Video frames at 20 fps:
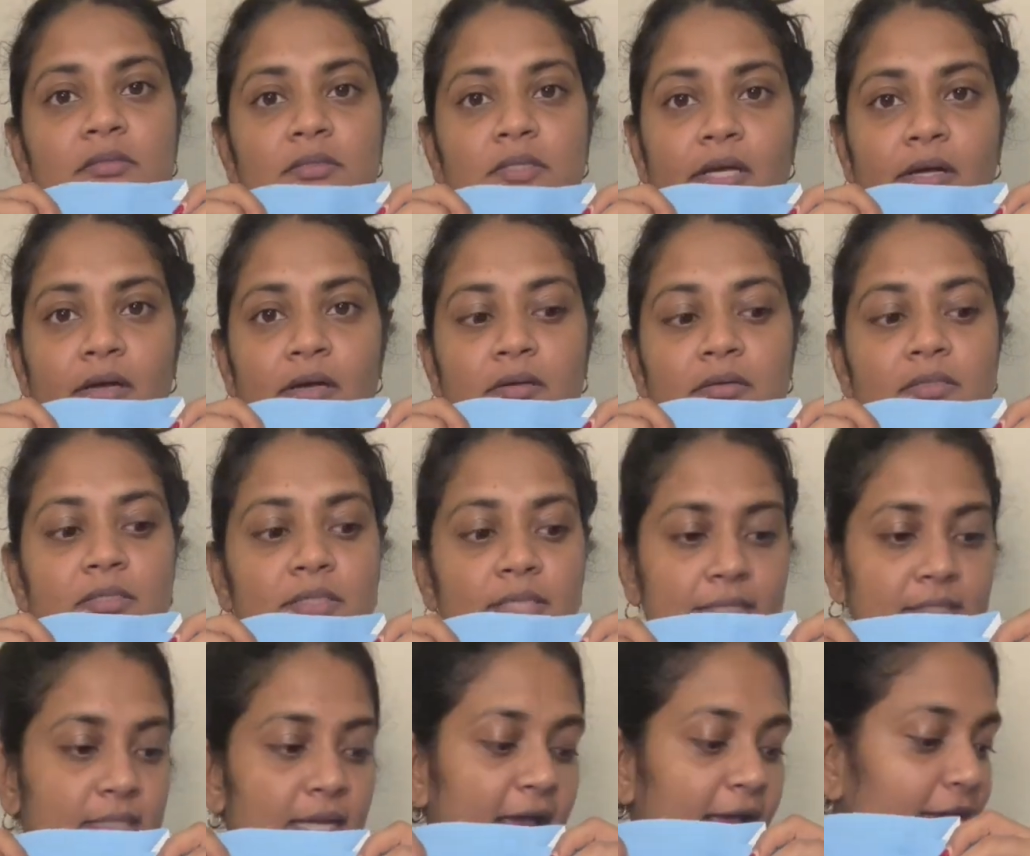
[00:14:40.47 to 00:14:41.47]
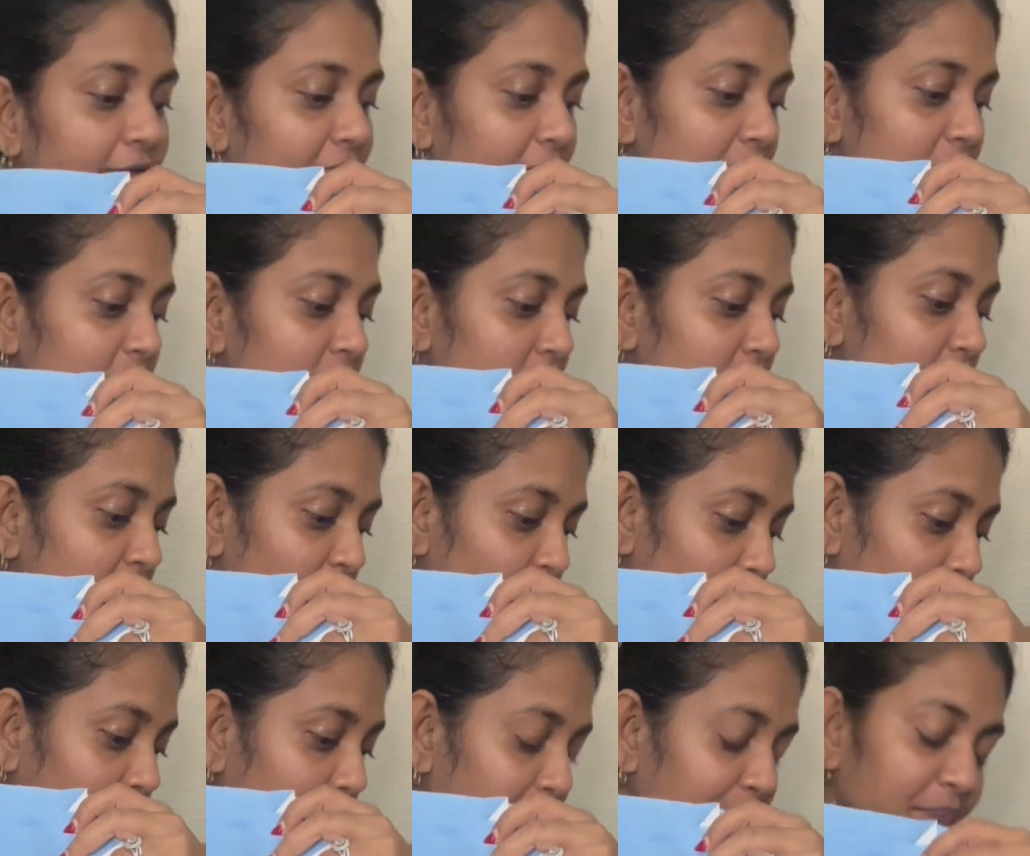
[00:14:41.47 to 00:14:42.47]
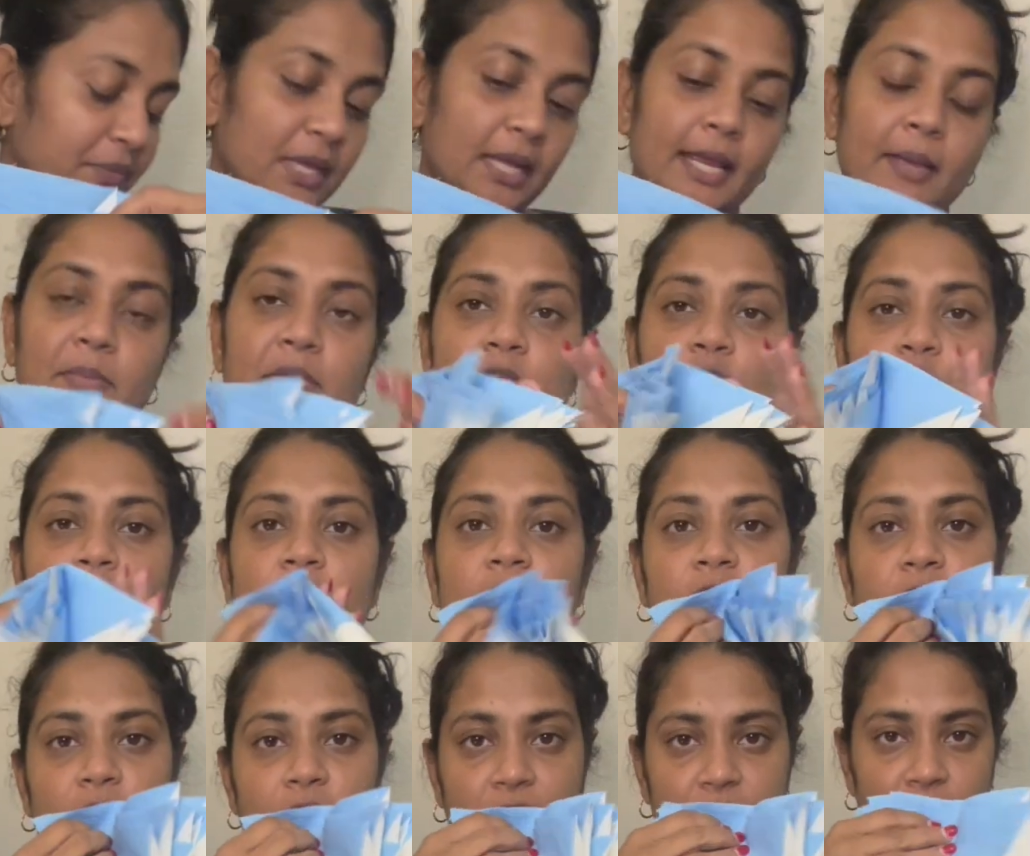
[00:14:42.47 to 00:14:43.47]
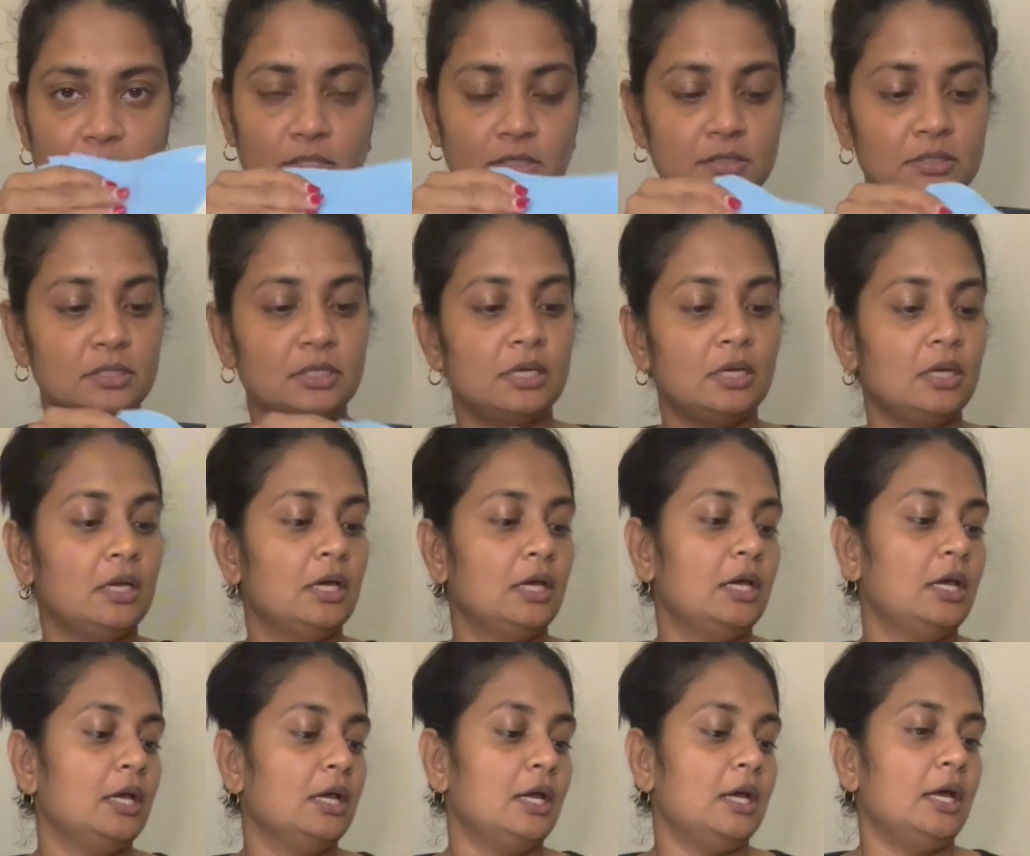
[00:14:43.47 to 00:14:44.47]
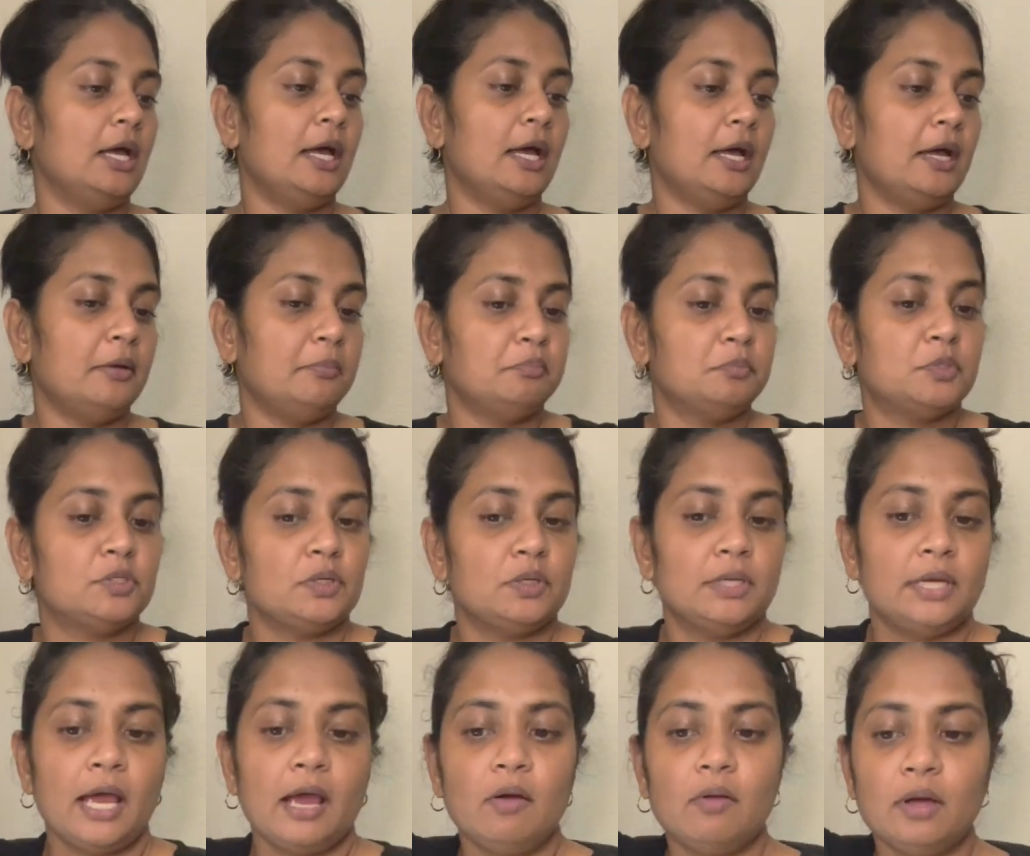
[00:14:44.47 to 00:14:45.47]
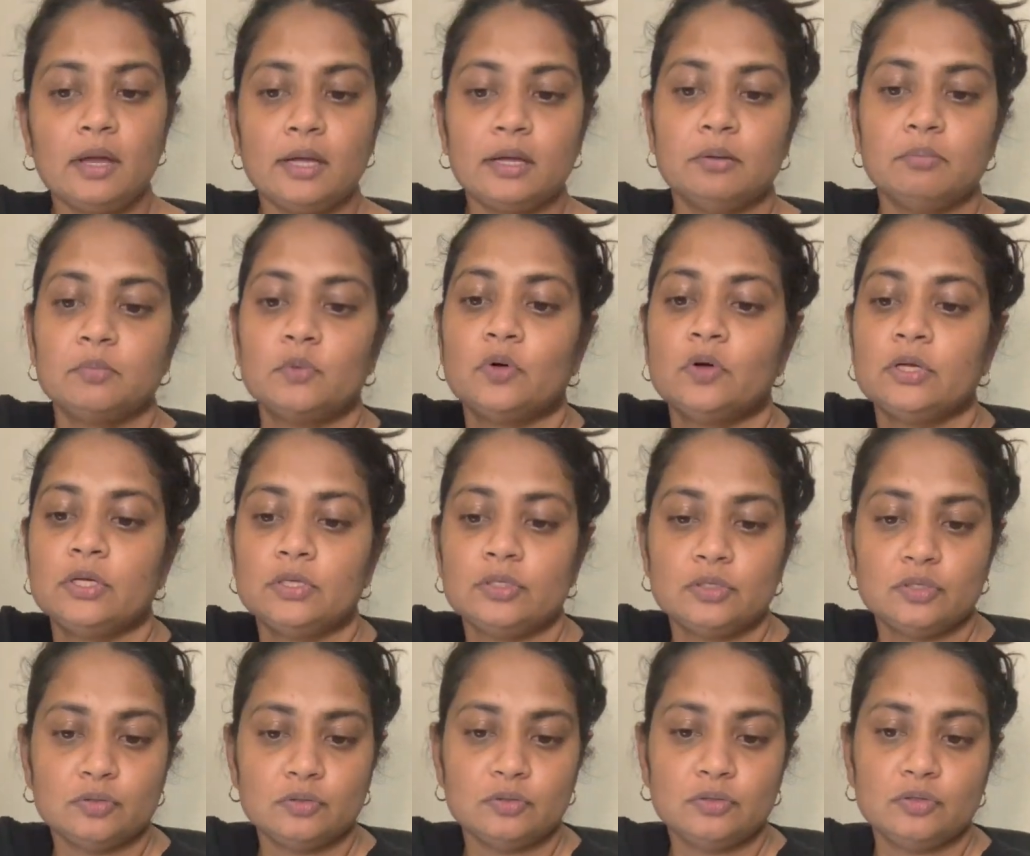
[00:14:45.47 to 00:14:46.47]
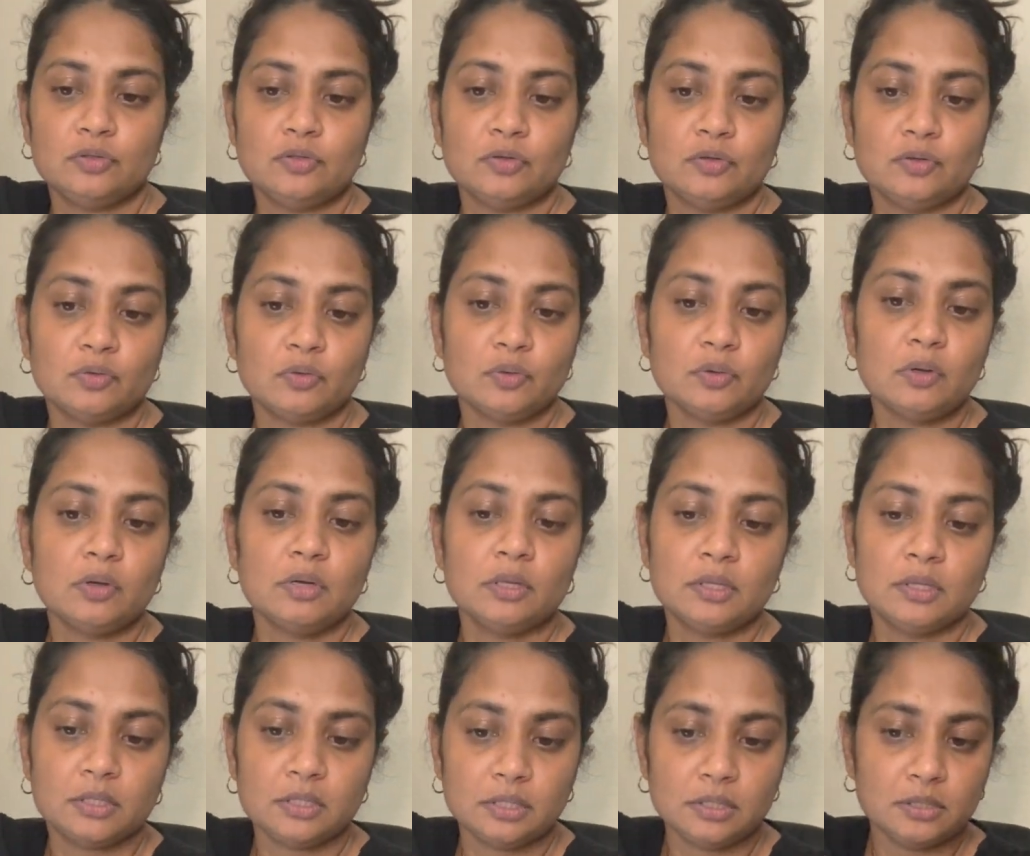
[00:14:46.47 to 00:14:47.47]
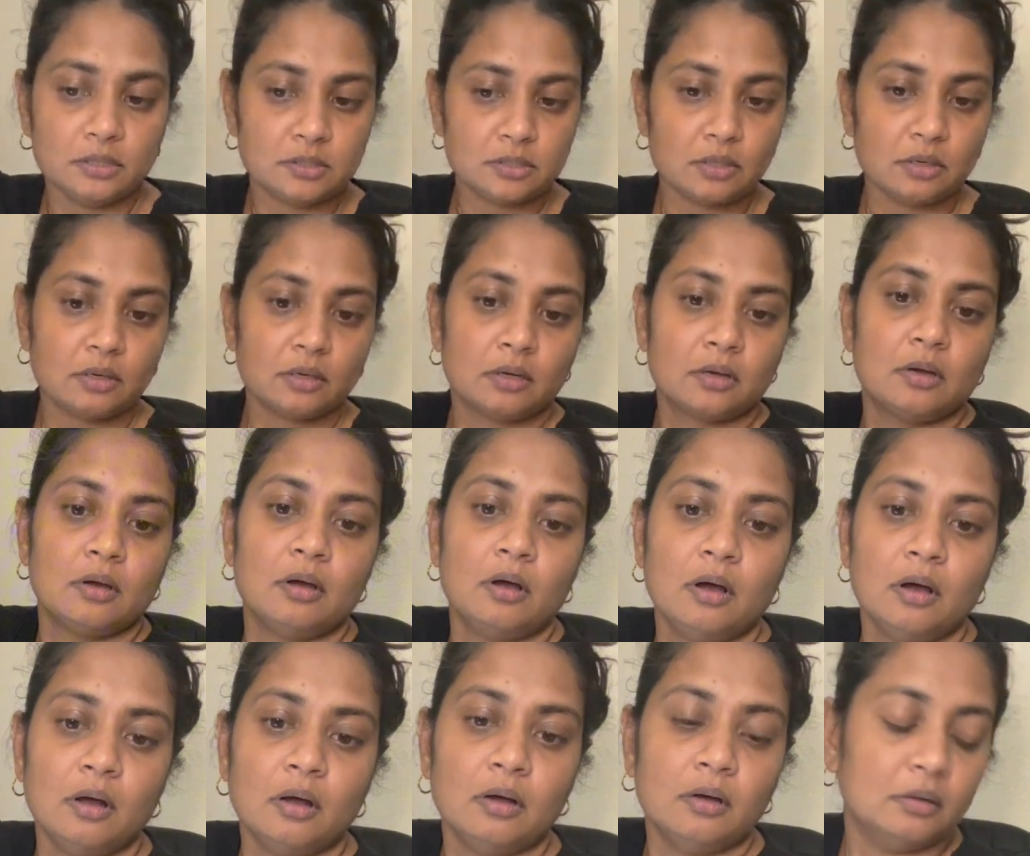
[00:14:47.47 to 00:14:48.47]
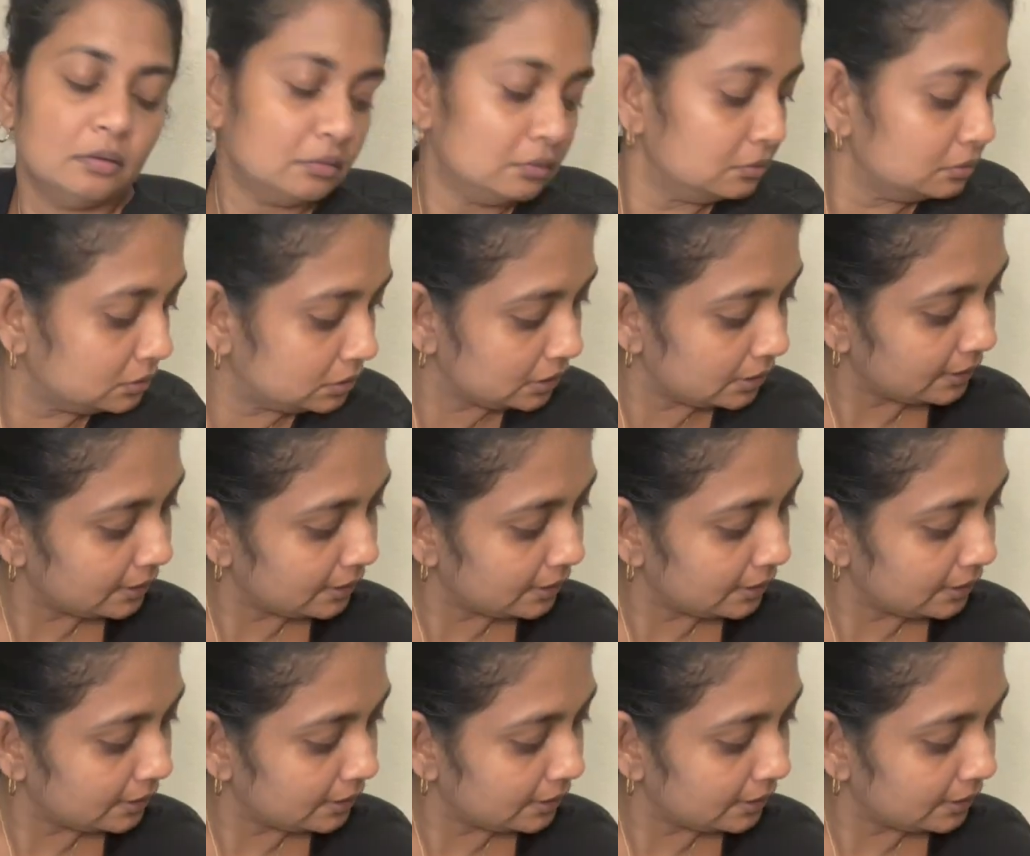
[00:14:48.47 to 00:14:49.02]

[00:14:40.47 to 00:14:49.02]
they're 6.5-inch square, and I made 24 of these. So now I am going to do, these are called